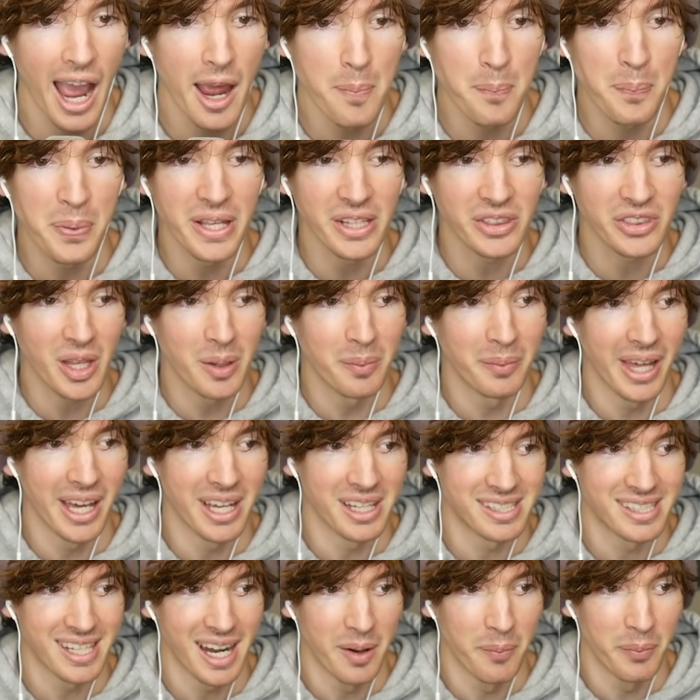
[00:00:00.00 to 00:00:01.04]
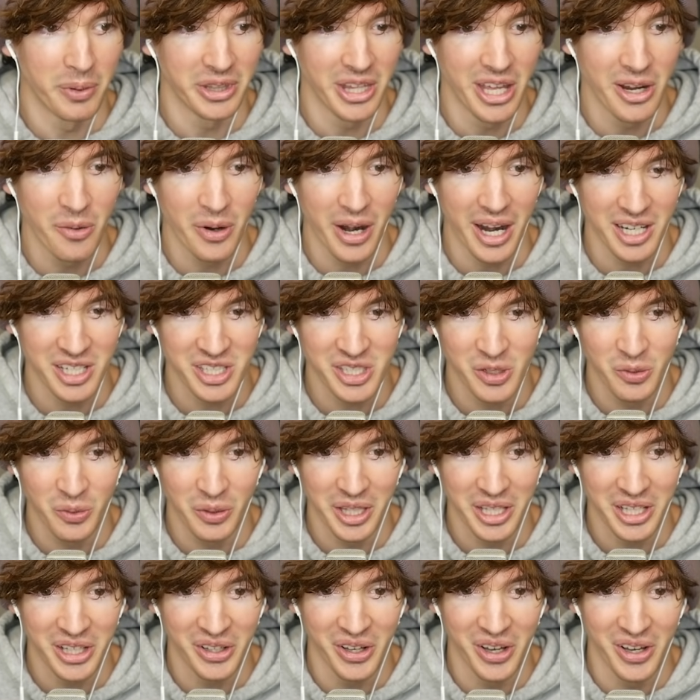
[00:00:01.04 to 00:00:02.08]
I beat them last time, but they were actually
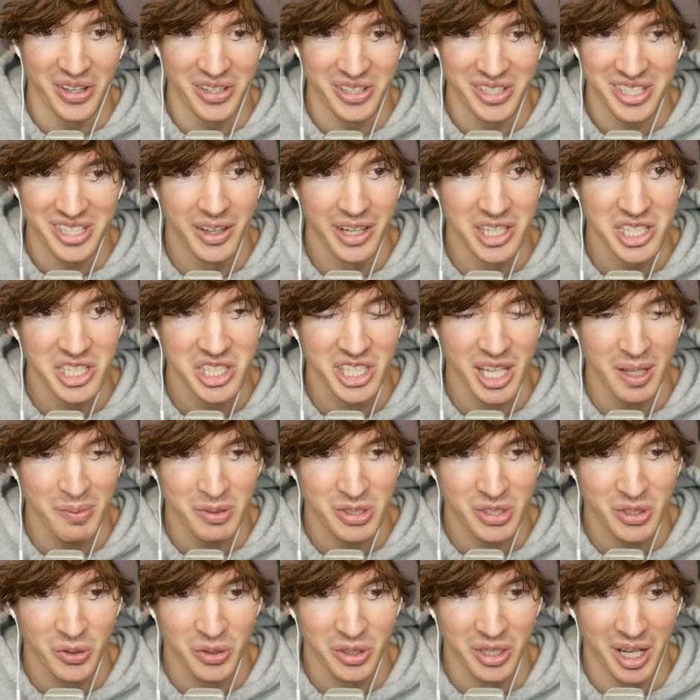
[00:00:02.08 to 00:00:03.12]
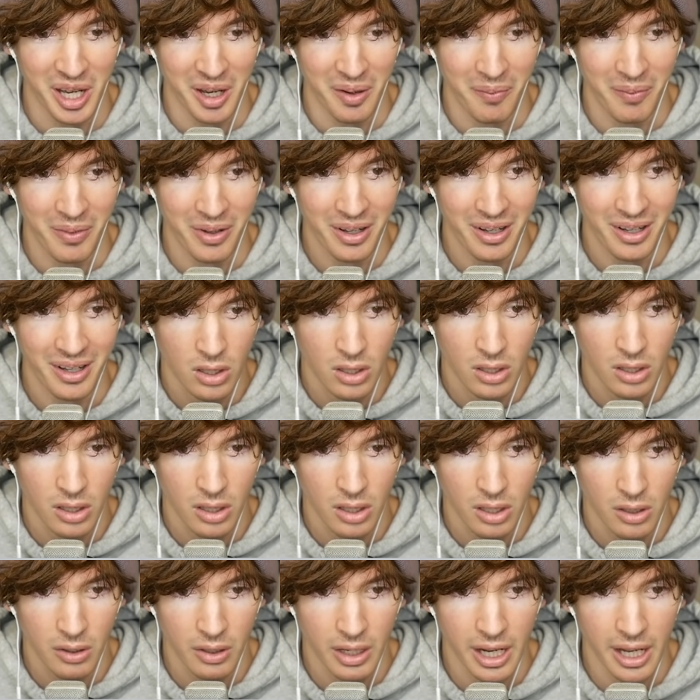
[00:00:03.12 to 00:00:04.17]
really close. They just kept screwing up. All